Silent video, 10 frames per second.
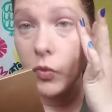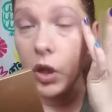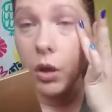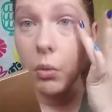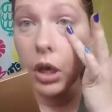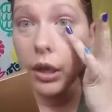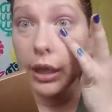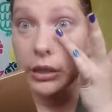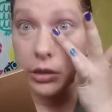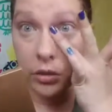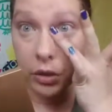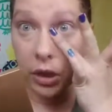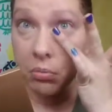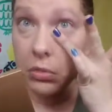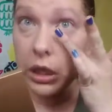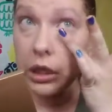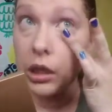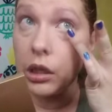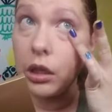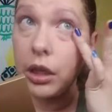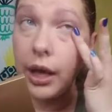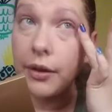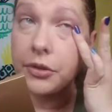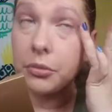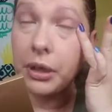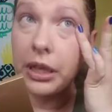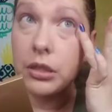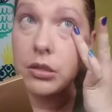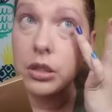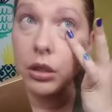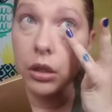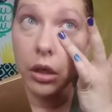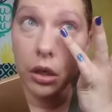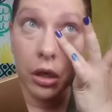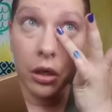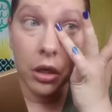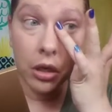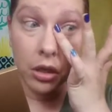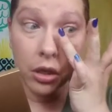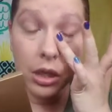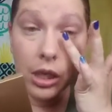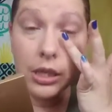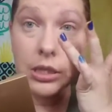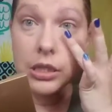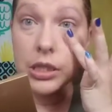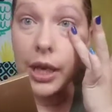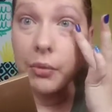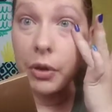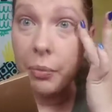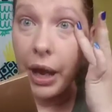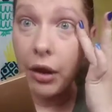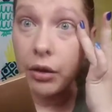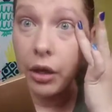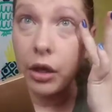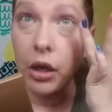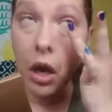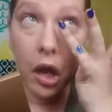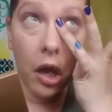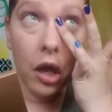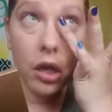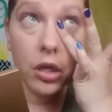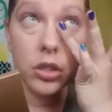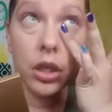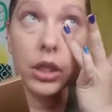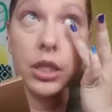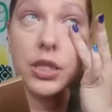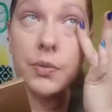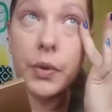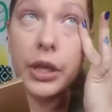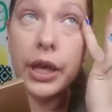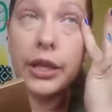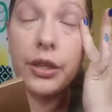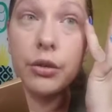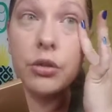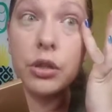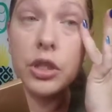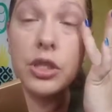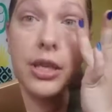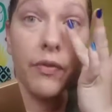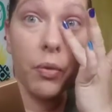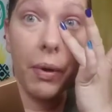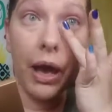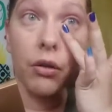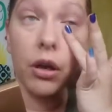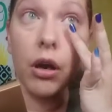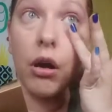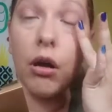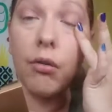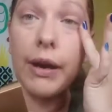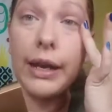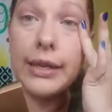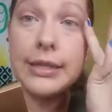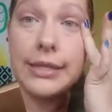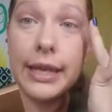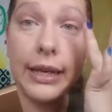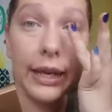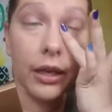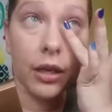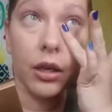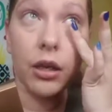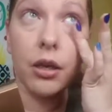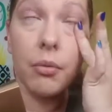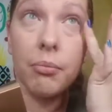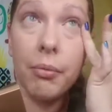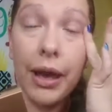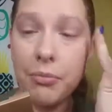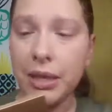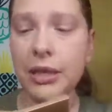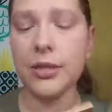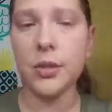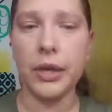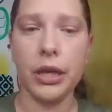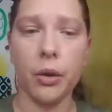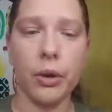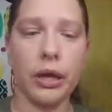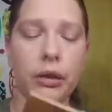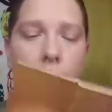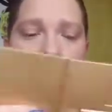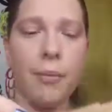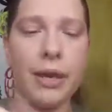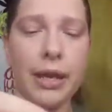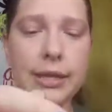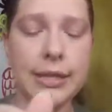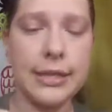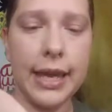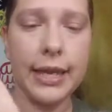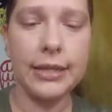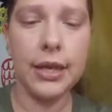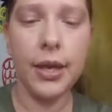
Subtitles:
And what I like to do immediately after my concealer is set it with powder. So at this point, I usually just have a powder already setting by me so I can quickly grab it and set.